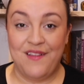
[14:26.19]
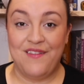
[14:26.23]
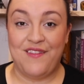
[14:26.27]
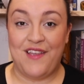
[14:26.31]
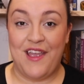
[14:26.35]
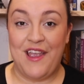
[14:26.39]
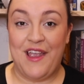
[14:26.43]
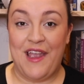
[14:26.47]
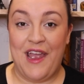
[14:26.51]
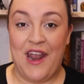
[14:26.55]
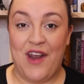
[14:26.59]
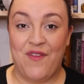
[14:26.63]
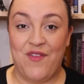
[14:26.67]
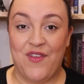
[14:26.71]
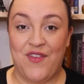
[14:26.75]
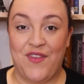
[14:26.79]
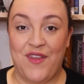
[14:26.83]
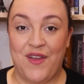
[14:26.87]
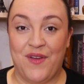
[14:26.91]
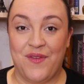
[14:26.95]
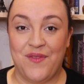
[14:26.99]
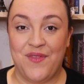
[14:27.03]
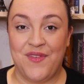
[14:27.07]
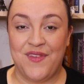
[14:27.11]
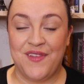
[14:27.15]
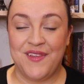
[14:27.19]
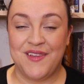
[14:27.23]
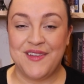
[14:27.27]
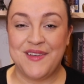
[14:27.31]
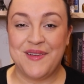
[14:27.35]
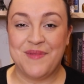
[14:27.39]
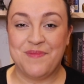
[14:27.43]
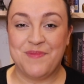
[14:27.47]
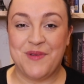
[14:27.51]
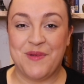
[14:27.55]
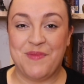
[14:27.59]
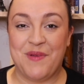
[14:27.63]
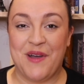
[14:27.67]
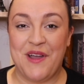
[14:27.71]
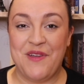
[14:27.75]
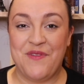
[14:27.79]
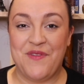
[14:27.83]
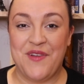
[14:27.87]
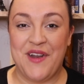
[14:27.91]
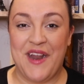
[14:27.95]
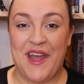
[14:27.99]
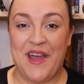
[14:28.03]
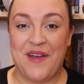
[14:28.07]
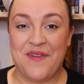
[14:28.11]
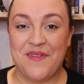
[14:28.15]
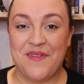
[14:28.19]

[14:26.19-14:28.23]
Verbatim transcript: Take care of yourselves. Bye-bye for